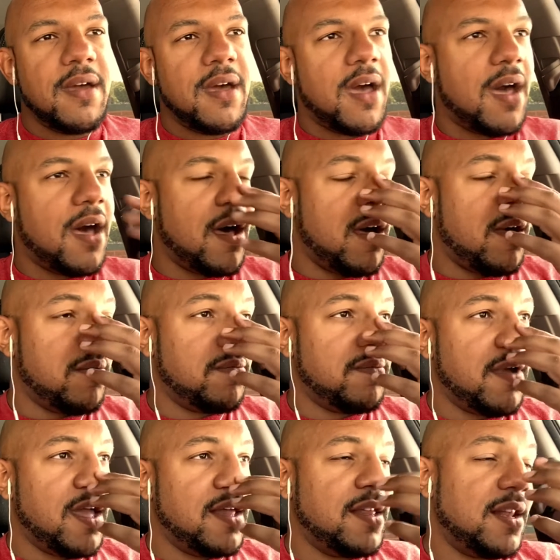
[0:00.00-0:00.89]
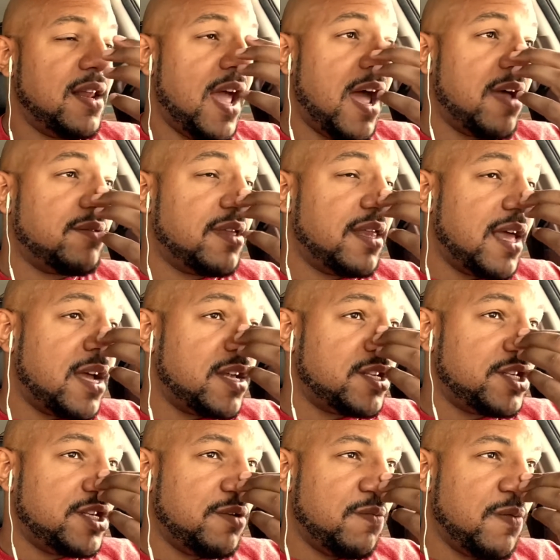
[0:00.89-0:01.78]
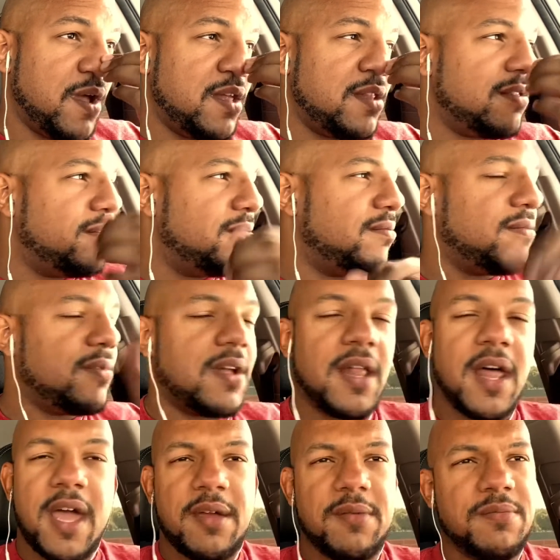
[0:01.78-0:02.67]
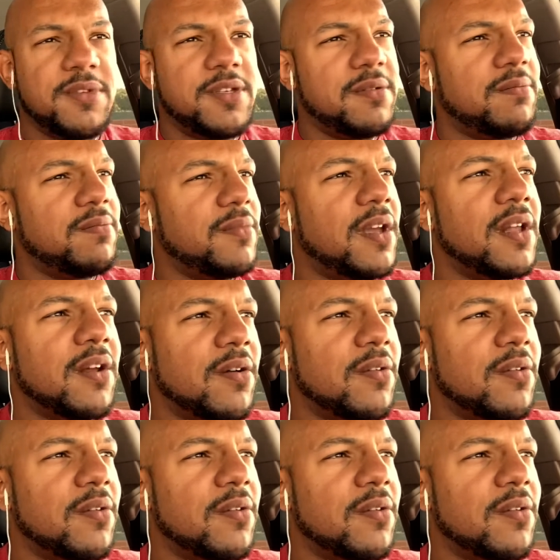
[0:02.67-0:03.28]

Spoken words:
And then after that, she went and climbed some, we